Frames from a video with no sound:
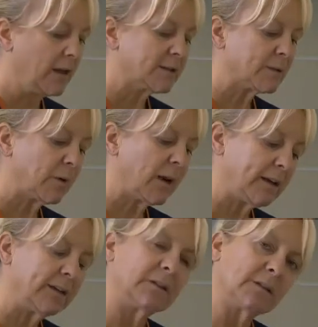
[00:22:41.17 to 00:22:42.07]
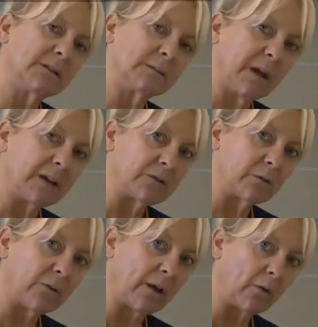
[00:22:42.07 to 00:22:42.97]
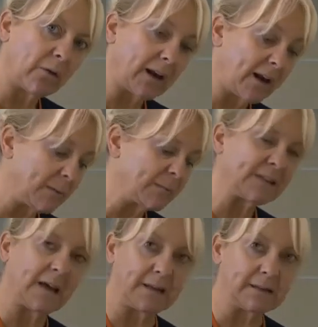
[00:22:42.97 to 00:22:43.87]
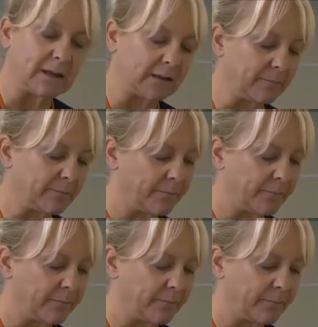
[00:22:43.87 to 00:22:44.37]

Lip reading: So what I need to do is make sure that all the clamps are undone.